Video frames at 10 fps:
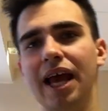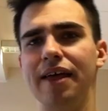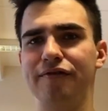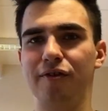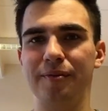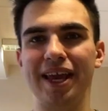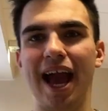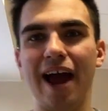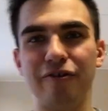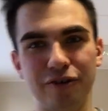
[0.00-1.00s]
As for me,
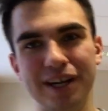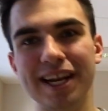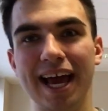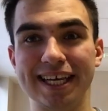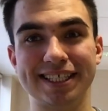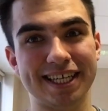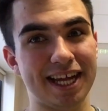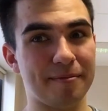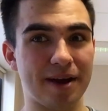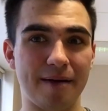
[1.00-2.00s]
I really like
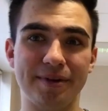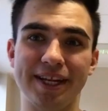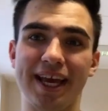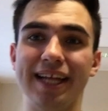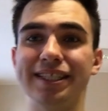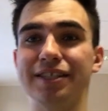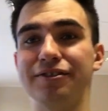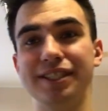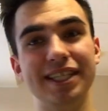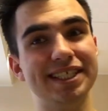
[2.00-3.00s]
stand-up comedy, and
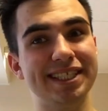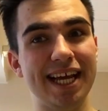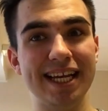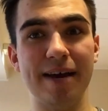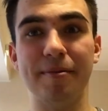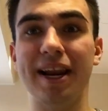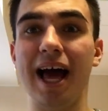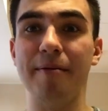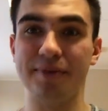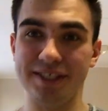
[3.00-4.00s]
there is a stand-up
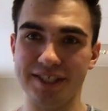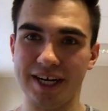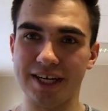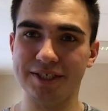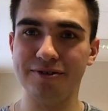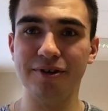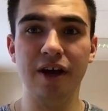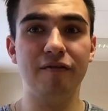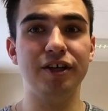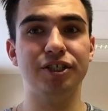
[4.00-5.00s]
club in Tartu
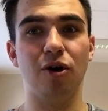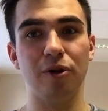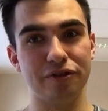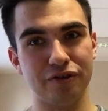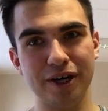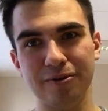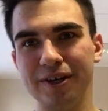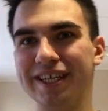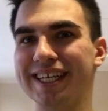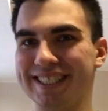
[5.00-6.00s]
which holds regular
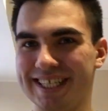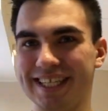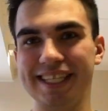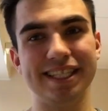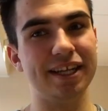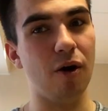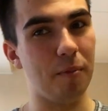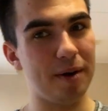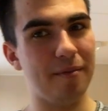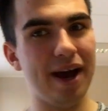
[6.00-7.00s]
concerts and
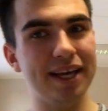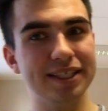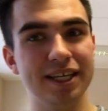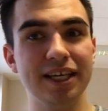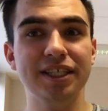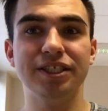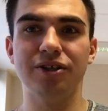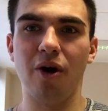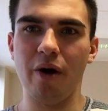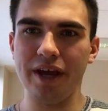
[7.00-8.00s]
open mics.
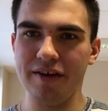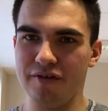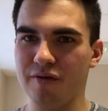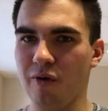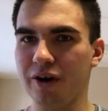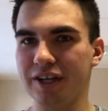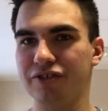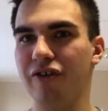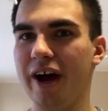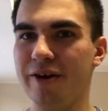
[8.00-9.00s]
So if you wanna
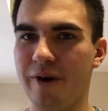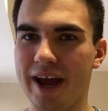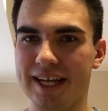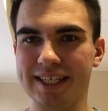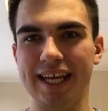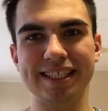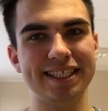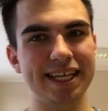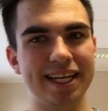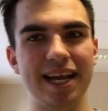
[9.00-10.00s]
try your hand at
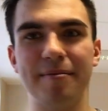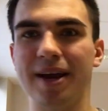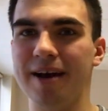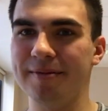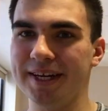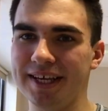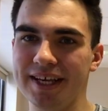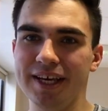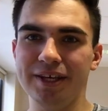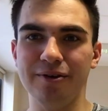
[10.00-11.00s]
stand-up comedy,
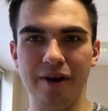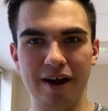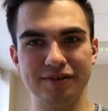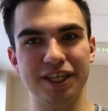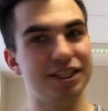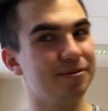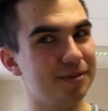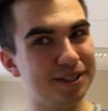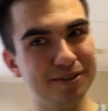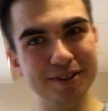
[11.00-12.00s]
you have such
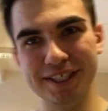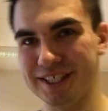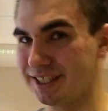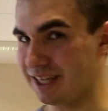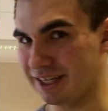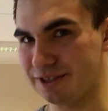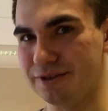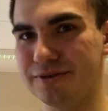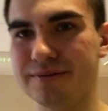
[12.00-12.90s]
opportunity in Tartu.